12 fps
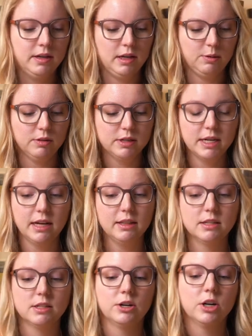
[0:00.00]
we're gonna take
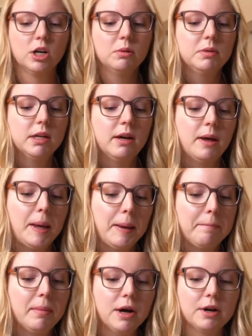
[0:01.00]
this herbed
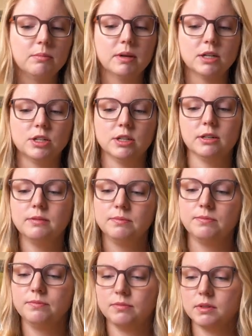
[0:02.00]
butter mixture
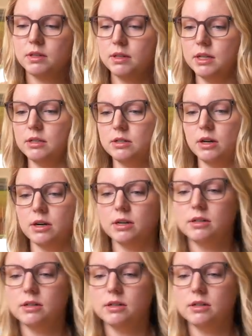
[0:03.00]
that's starting